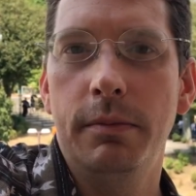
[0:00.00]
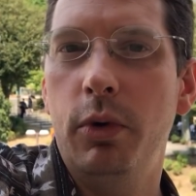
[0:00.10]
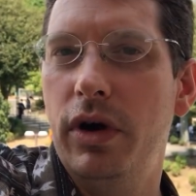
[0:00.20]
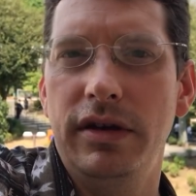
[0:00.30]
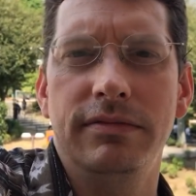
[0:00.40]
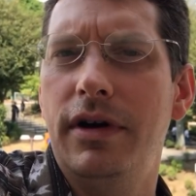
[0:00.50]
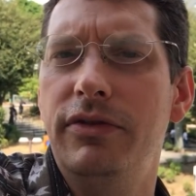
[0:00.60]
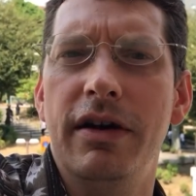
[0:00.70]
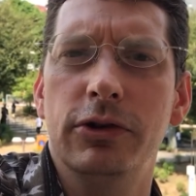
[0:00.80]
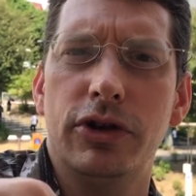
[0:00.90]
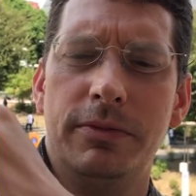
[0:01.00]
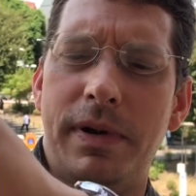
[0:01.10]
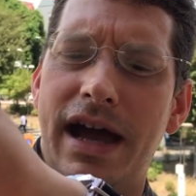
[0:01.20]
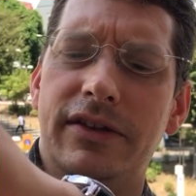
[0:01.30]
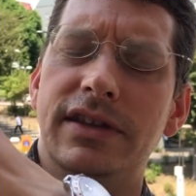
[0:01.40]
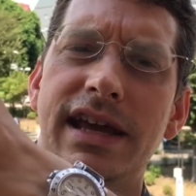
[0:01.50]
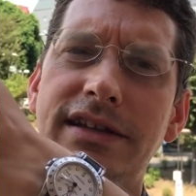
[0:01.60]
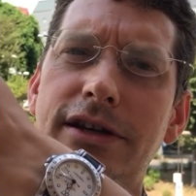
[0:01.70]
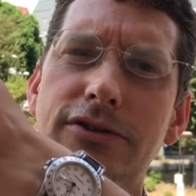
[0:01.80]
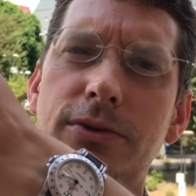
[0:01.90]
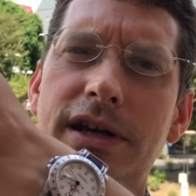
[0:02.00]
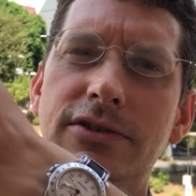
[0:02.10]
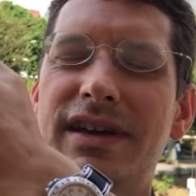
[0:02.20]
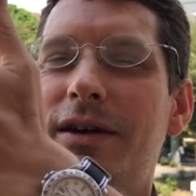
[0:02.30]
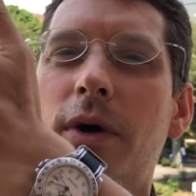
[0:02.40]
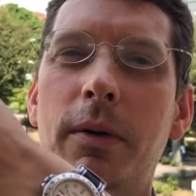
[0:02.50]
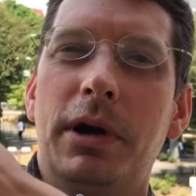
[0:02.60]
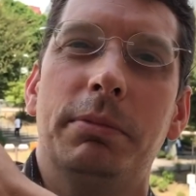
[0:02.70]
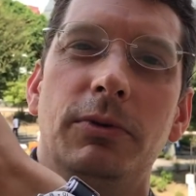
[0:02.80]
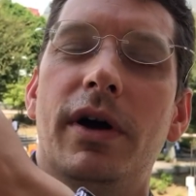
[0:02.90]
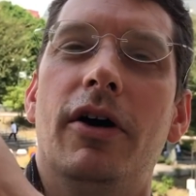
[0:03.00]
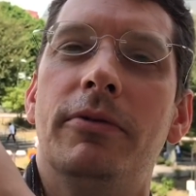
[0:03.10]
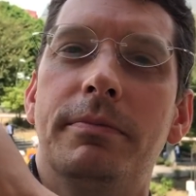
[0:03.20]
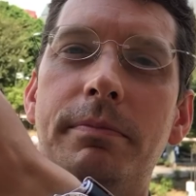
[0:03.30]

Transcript: boy, I'll never look back at the NATOs when I do that. Well, I probably will.